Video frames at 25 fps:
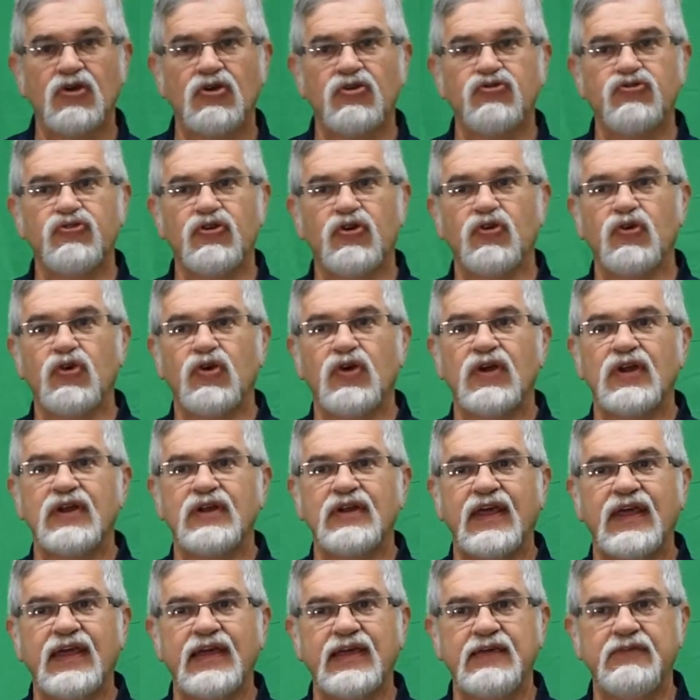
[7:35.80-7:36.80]
So
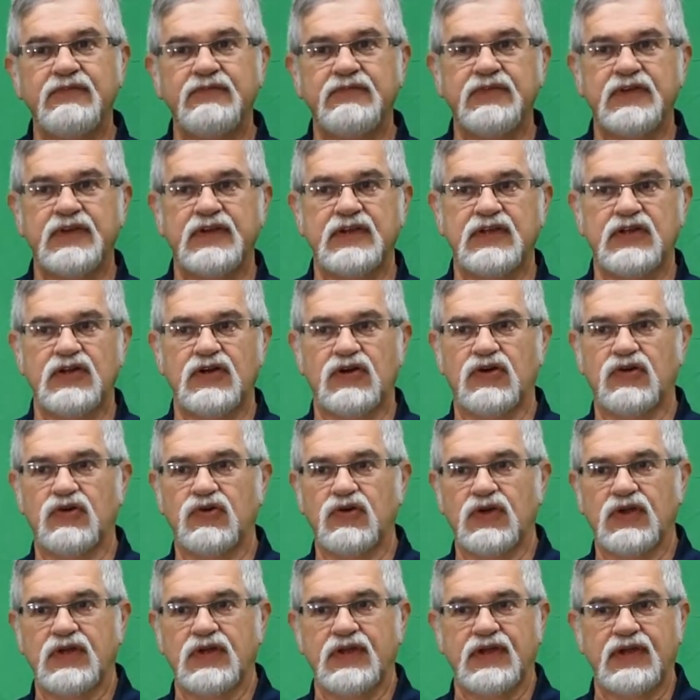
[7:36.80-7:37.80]
taking
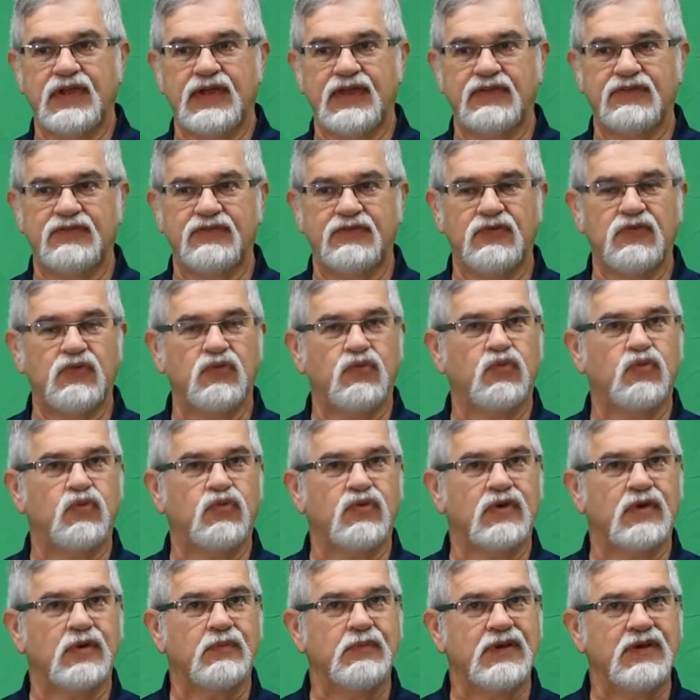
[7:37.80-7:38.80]
video
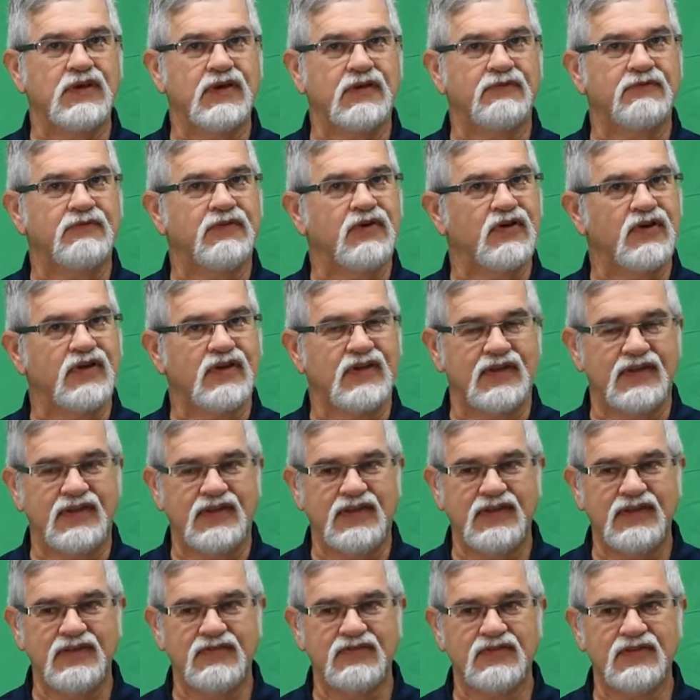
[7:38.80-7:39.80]
can be done very
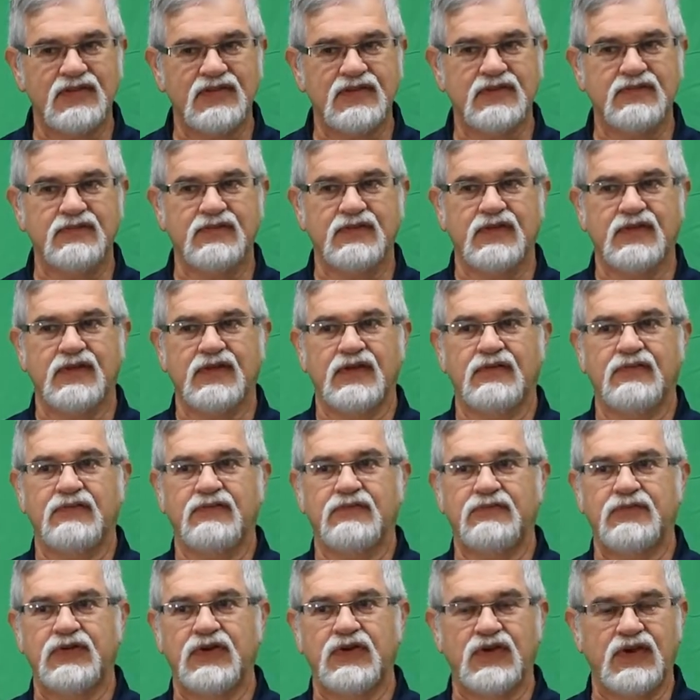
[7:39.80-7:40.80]
easily,
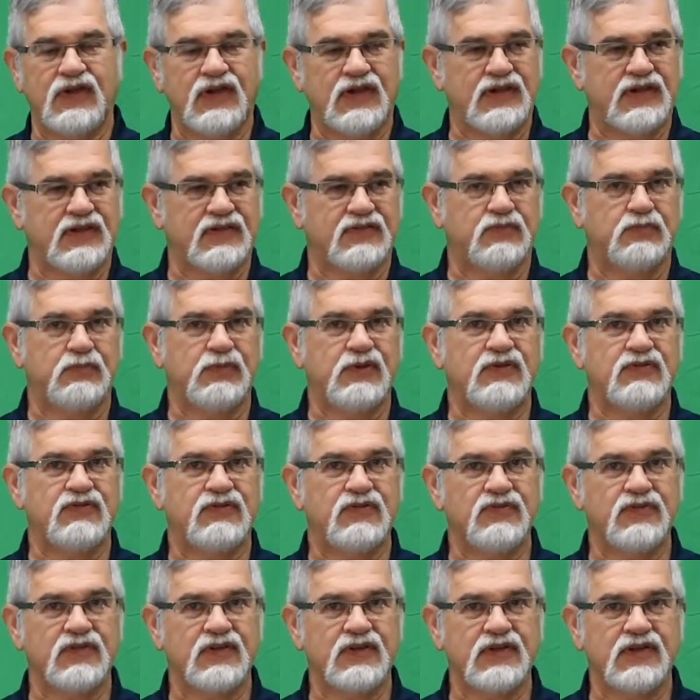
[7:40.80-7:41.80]
very
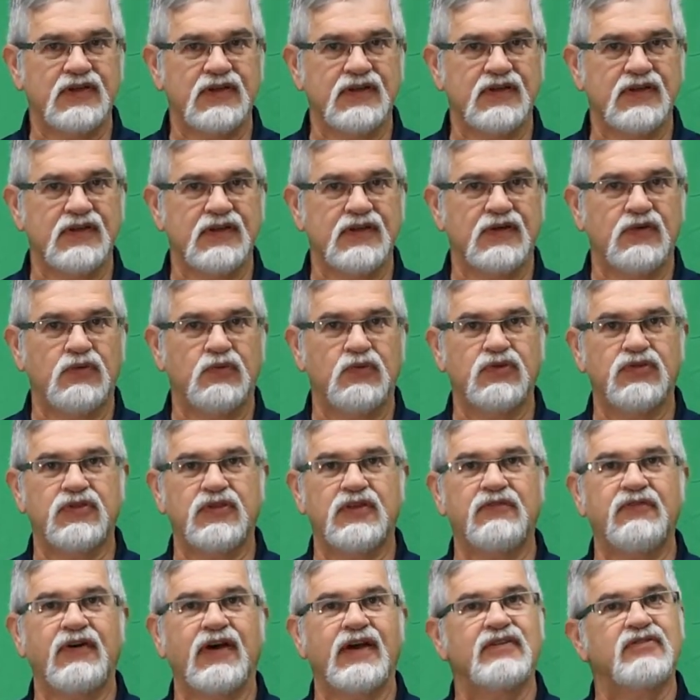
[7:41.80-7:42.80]
inexpensively with
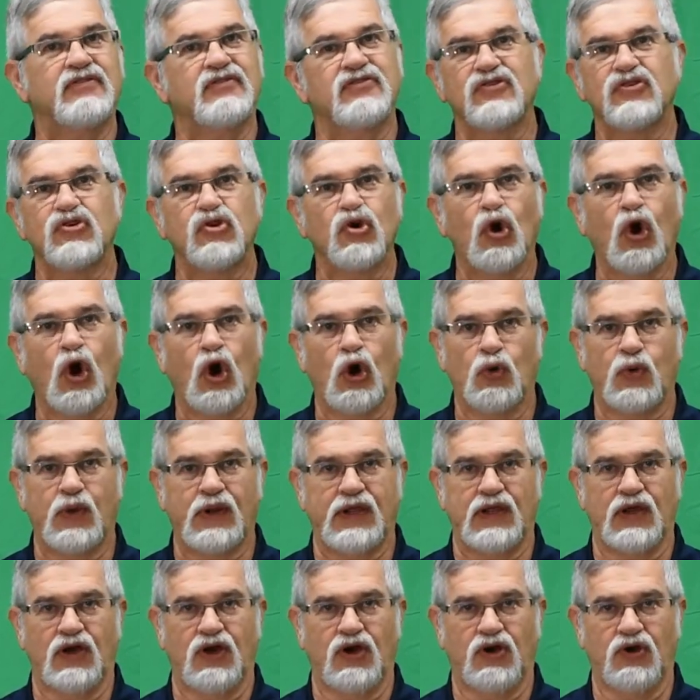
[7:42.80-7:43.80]
devices that you
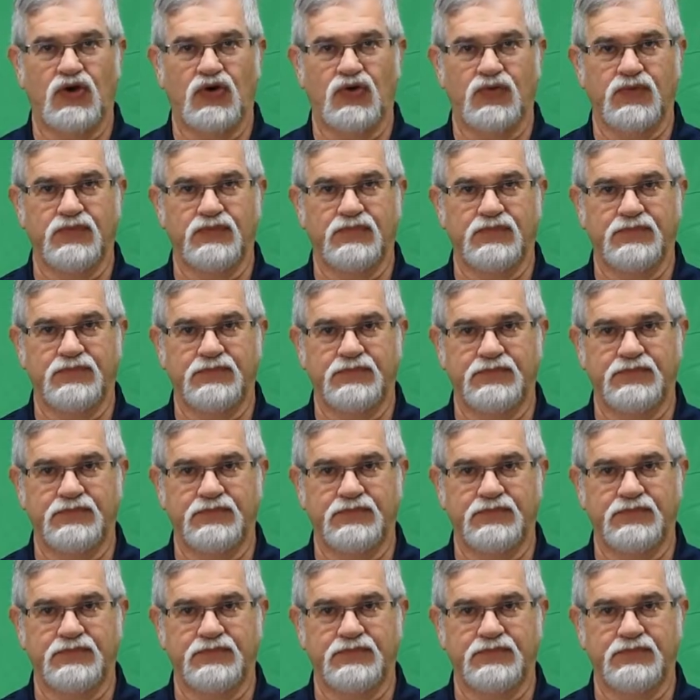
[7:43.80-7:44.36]
already own.